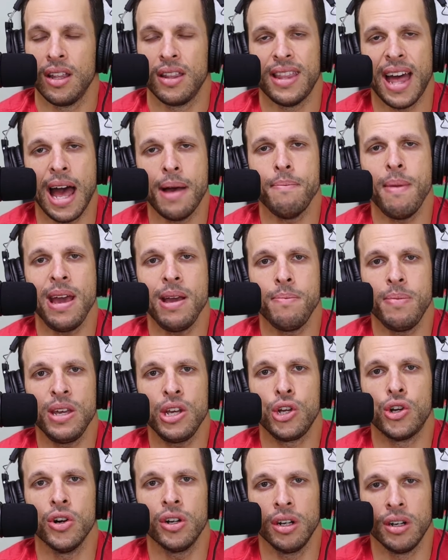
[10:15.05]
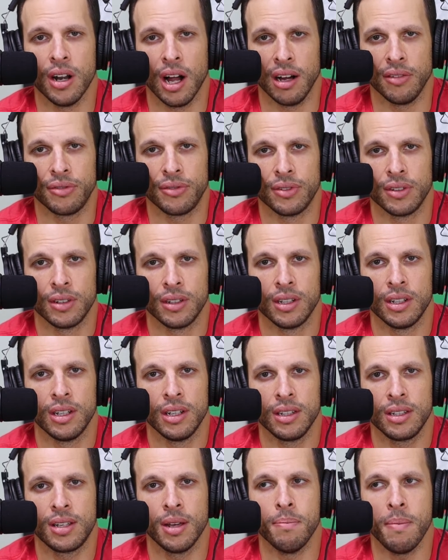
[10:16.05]
That may be good enough
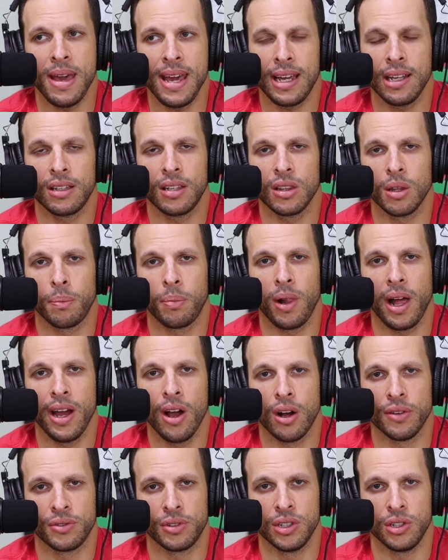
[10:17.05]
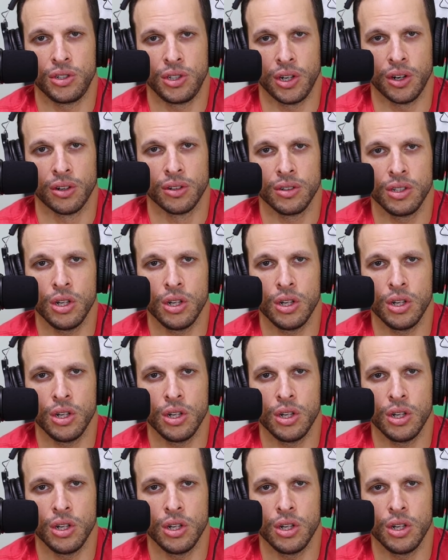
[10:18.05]
to make it to the playoffs this year.